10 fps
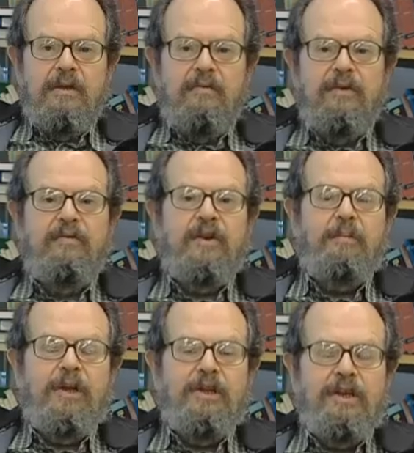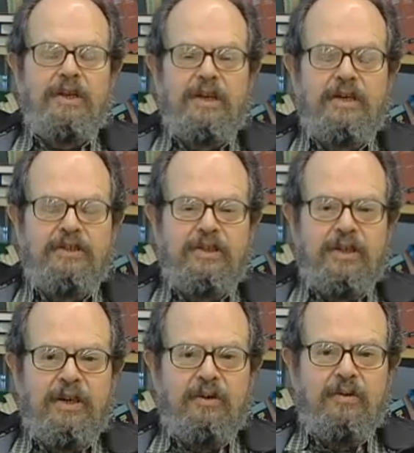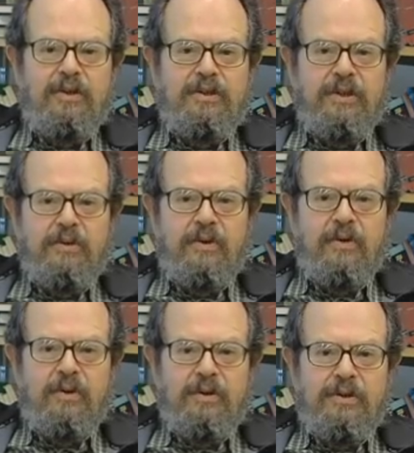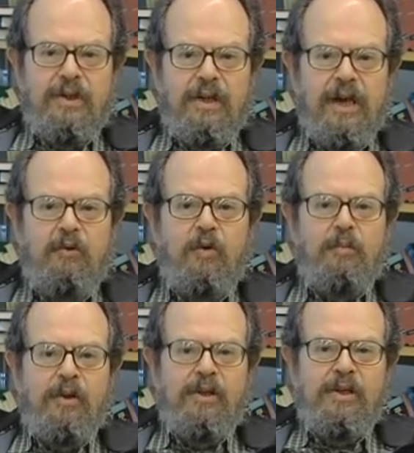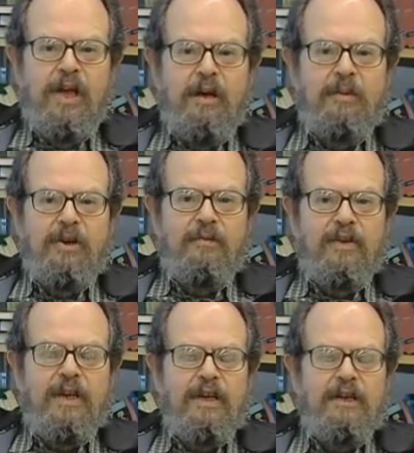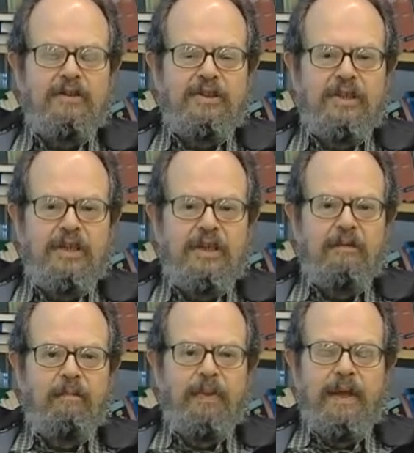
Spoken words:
50 million years ago the so-called equable climate of the Eocene,